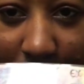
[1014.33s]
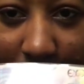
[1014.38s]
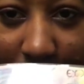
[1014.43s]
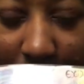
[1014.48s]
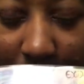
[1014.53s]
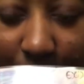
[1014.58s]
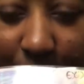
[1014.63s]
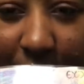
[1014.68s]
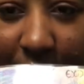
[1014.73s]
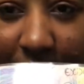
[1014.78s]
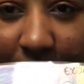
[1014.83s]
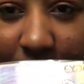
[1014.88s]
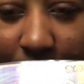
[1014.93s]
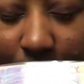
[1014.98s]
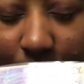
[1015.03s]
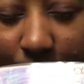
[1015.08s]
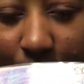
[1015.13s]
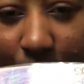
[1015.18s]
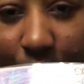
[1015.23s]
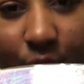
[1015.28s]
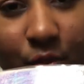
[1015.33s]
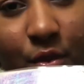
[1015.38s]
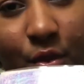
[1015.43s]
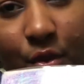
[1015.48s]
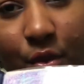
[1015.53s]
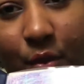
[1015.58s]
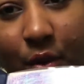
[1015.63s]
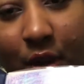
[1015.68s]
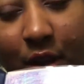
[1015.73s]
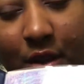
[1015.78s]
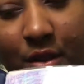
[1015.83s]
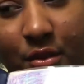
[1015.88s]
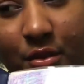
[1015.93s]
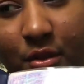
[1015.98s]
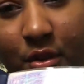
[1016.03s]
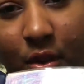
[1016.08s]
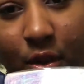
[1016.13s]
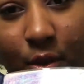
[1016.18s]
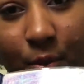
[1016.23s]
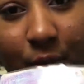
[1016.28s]
again, medium, don't know why I use
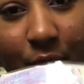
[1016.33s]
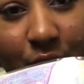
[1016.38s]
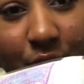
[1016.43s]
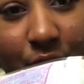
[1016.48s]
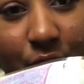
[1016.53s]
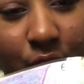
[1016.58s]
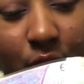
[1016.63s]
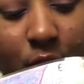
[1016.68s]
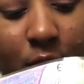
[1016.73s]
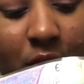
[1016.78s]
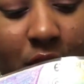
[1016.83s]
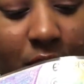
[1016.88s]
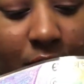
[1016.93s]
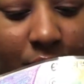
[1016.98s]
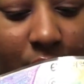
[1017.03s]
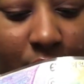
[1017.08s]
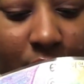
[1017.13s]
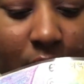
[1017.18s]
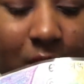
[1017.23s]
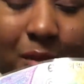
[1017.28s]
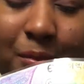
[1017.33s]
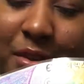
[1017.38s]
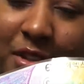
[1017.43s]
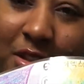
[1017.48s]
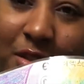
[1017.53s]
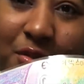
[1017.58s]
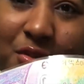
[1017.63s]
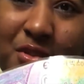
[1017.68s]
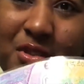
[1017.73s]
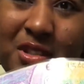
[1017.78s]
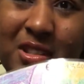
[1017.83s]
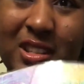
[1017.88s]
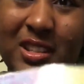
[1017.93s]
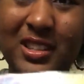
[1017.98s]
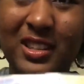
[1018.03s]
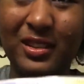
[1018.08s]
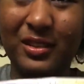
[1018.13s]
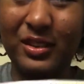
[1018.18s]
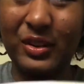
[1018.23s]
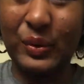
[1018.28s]
colored pencil, it'll be different. And then plus I was using like
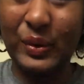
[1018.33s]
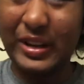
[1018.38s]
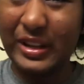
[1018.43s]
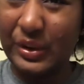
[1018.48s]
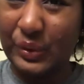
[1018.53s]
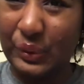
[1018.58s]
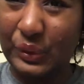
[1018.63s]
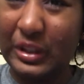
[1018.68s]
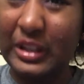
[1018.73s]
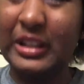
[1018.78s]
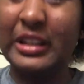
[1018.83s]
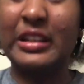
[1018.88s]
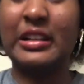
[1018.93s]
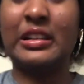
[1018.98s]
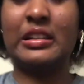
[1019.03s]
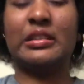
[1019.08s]
the Crayola,